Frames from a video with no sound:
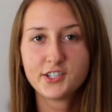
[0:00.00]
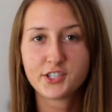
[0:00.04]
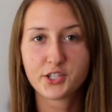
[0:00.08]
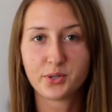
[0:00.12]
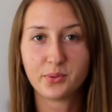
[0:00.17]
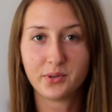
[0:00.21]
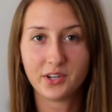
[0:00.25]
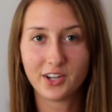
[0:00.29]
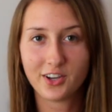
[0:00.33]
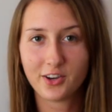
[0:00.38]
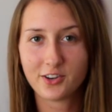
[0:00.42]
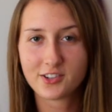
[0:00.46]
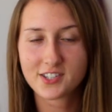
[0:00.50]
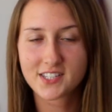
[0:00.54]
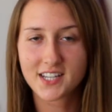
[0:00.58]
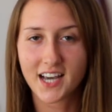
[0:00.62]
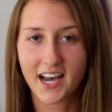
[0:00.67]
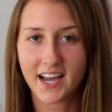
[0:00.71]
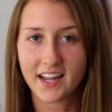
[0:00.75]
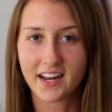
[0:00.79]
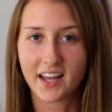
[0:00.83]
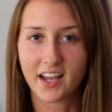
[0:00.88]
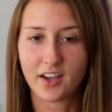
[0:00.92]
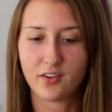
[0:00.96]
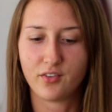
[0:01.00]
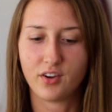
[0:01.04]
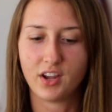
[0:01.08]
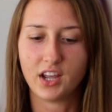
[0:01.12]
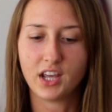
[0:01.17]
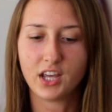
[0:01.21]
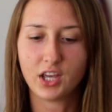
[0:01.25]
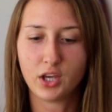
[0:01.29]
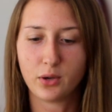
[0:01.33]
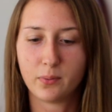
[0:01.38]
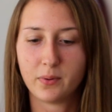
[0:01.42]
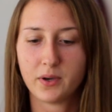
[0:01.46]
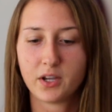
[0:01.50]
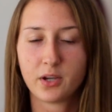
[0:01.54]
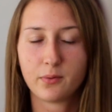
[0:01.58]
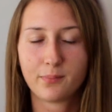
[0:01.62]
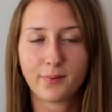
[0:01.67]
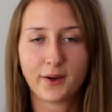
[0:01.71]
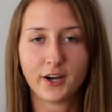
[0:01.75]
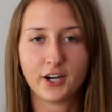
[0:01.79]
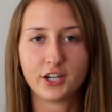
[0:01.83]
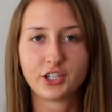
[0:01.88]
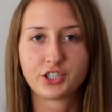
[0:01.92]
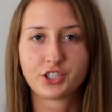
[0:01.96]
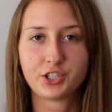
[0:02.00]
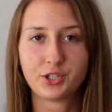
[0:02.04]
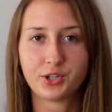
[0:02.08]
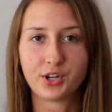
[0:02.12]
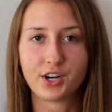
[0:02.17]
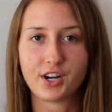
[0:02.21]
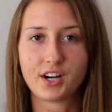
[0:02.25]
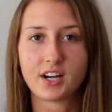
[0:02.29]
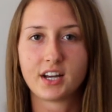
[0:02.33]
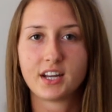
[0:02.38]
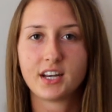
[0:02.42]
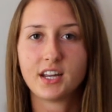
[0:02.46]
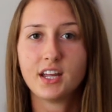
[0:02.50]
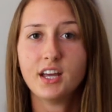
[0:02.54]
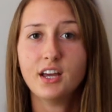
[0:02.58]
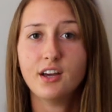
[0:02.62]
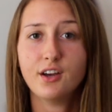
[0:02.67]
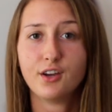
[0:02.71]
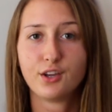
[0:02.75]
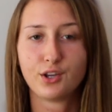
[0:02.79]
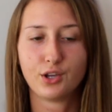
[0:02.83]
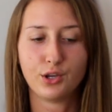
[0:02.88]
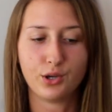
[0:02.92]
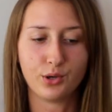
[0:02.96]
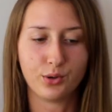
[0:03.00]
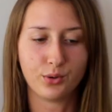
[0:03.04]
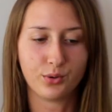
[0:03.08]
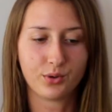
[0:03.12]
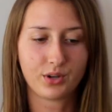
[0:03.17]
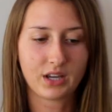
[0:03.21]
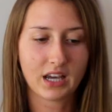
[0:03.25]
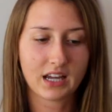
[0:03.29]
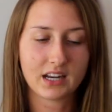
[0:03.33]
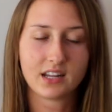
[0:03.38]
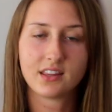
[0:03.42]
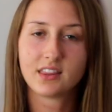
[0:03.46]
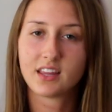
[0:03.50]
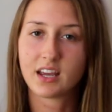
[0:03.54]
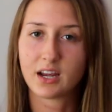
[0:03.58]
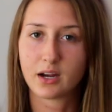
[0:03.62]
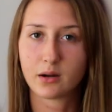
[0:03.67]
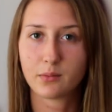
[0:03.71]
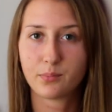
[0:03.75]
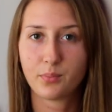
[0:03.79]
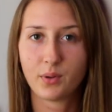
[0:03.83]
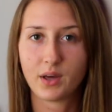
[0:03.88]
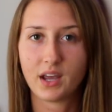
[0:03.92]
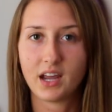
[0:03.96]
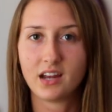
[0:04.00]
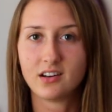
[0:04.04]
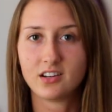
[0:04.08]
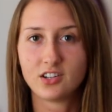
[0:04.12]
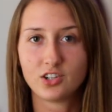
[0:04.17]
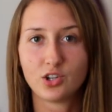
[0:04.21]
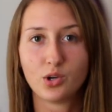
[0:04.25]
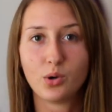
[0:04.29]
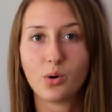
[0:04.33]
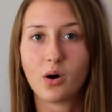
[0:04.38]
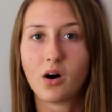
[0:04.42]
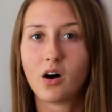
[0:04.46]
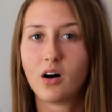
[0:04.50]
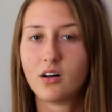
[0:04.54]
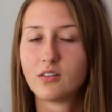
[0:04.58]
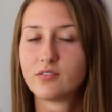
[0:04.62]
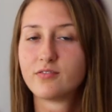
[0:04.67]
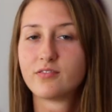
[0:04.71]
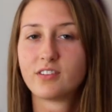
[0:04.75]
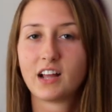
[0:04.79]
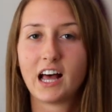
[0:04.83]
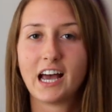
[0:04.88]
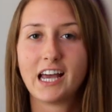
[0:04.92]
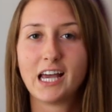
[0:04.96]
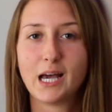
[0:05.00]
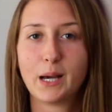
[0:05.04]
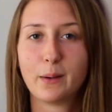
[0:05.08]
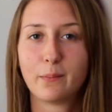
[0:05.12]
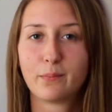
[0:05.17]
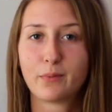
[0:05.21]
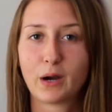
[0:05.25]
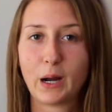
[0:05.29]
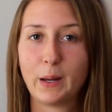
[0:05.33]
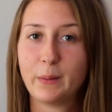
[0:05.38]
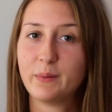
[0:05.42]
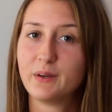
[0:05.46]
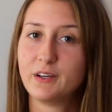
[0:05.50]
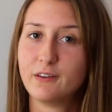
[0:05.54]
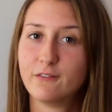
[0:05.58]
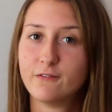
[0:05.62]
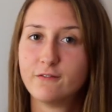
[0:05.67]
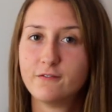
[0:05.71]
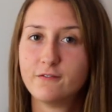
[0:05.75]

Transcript: So when you go skydiving, you put your parachute on, you get in the airplane, and you all fly up probably